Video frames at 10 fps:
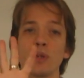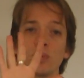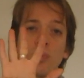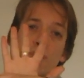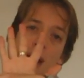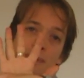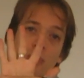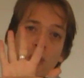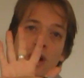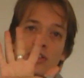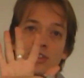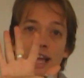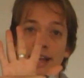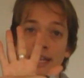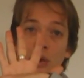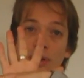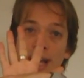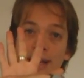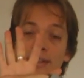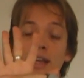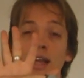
which maybe were standing on end,